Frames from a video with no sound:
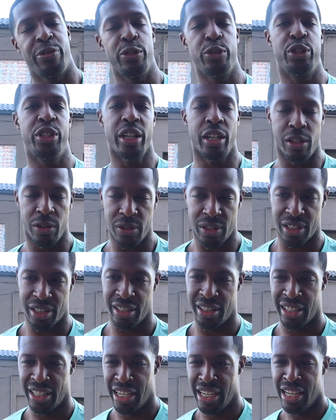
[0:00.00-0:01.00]
if you don't,
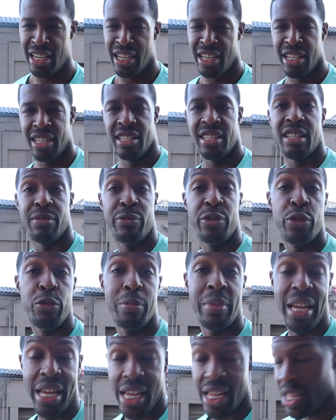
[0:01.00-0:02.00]
some of you
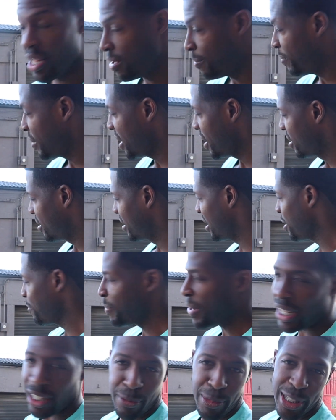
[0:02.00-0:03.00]
may, but Deep
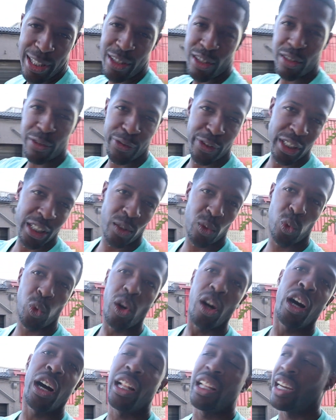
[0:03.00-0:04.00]
Ellum is known for their
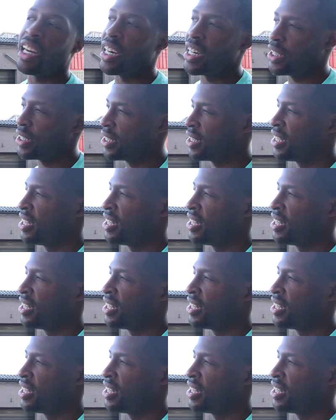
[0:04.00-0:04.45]
wall art